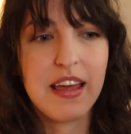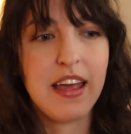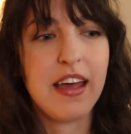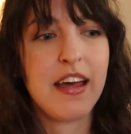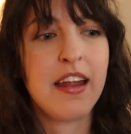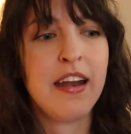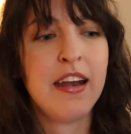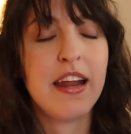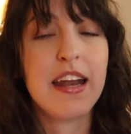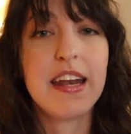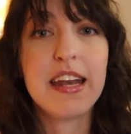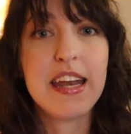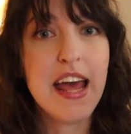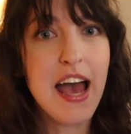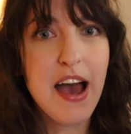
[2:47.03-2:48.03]
And
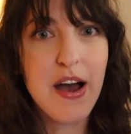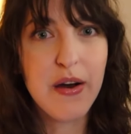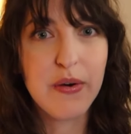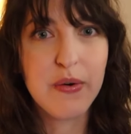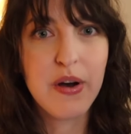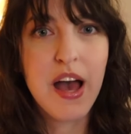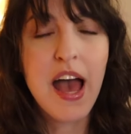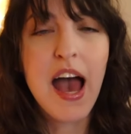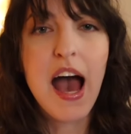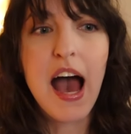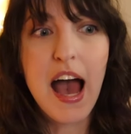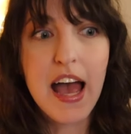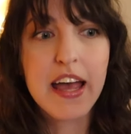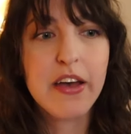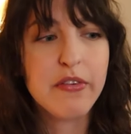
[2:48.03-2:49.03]
now
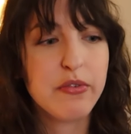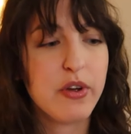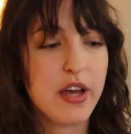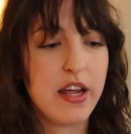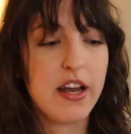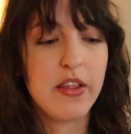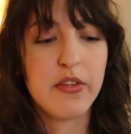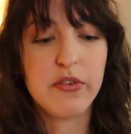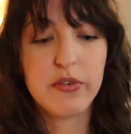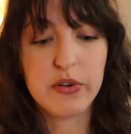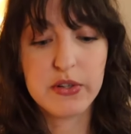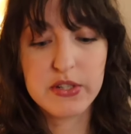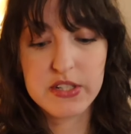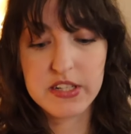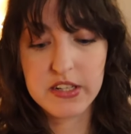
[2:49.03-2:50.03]
I have read the
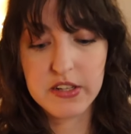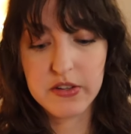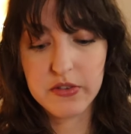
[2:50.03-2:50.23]
first